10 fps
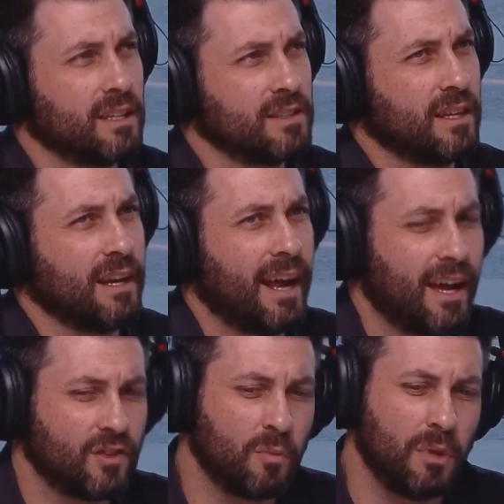is that it
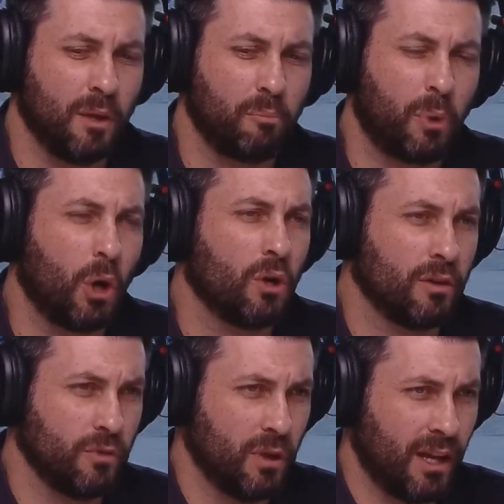has to be a part
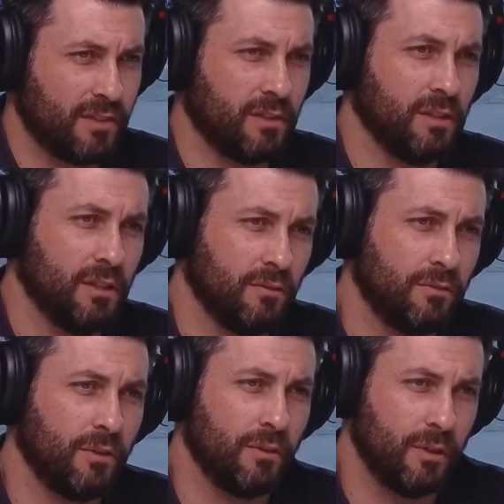of you. It has to live
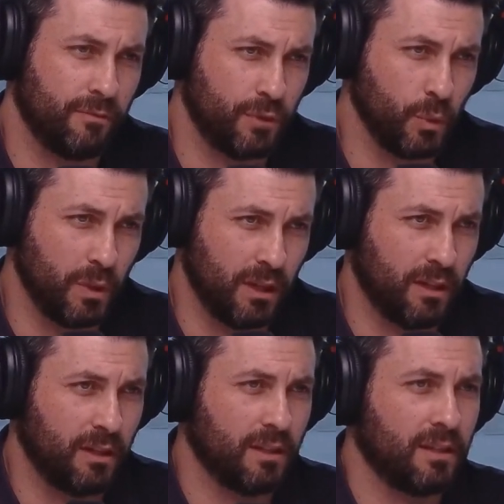
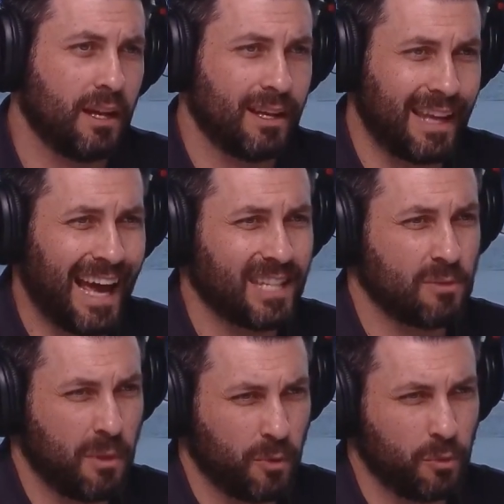fluidity. It has to
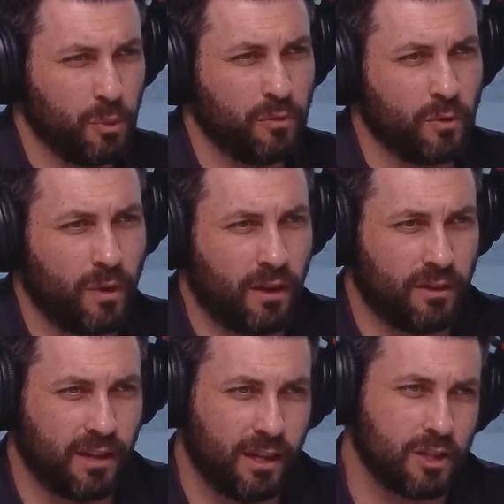be able to move around.
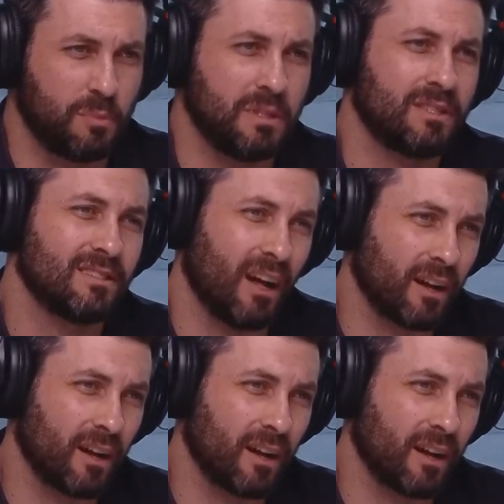It can't just be stuck.